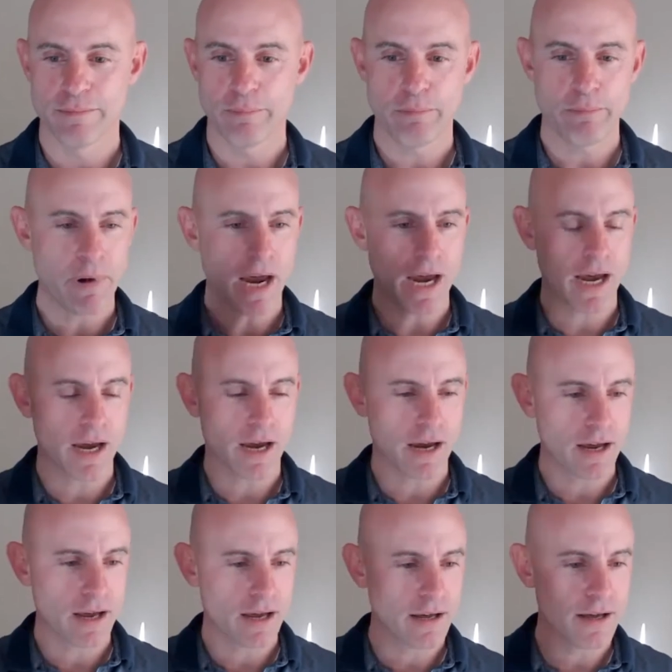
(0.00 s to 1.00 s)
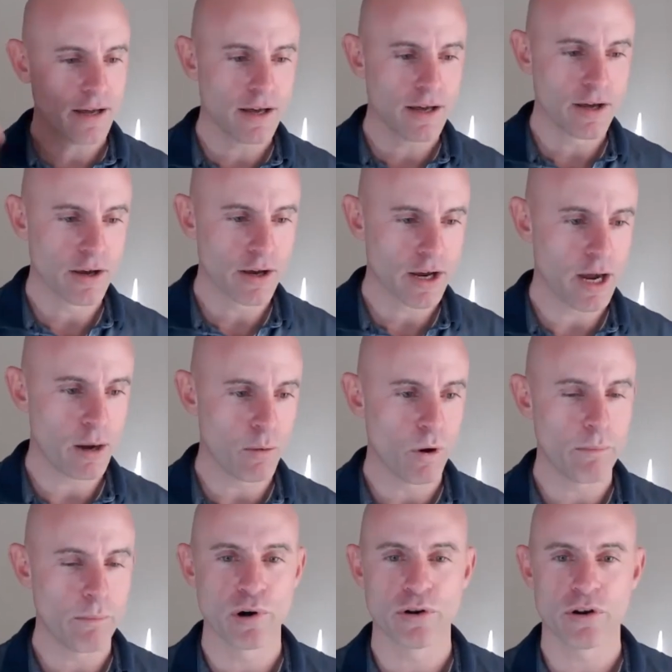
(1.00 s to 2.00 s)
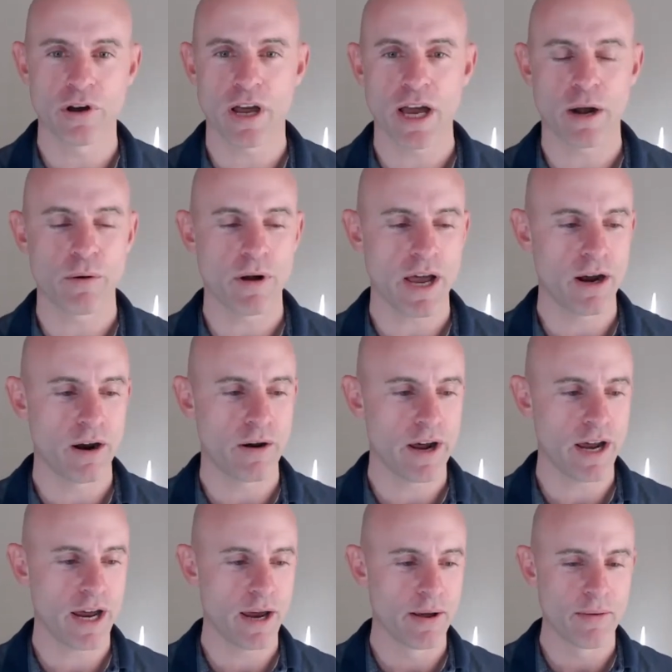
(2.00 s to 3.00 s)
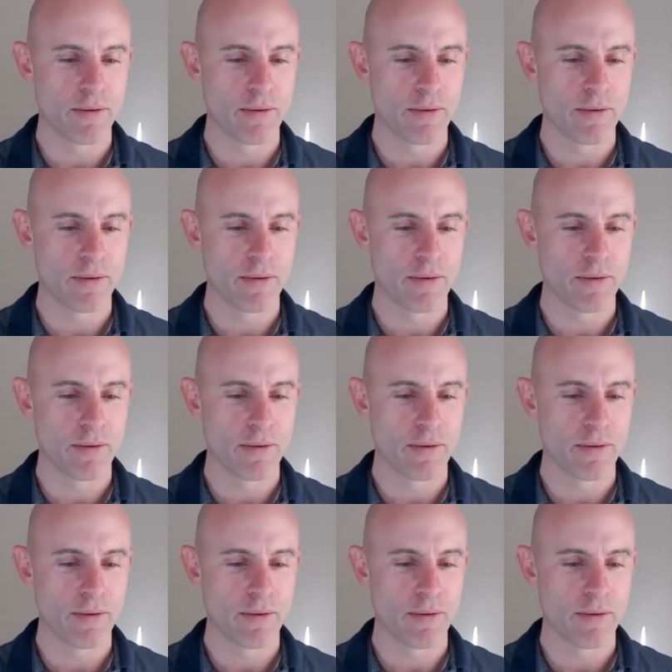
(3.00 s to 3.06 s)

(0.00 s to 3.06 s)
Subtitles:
Bing. Got one person got it right already.